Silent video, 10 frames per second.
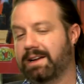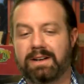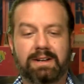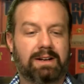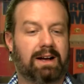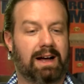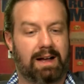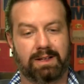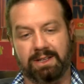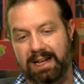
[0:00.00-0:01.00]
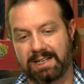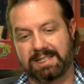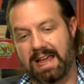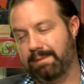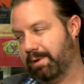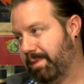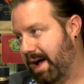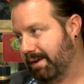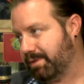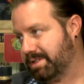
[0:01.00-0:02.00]
Mm-hmm. Uh, get a sampler
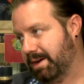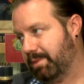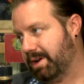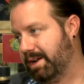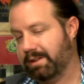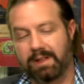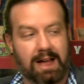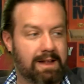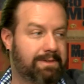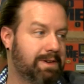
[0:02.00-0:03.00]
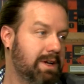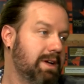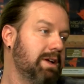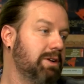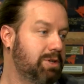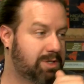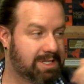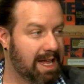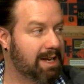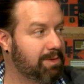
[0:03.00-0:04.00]
pack for someone in your life.
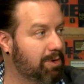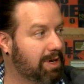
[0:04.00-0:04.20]
Send them to a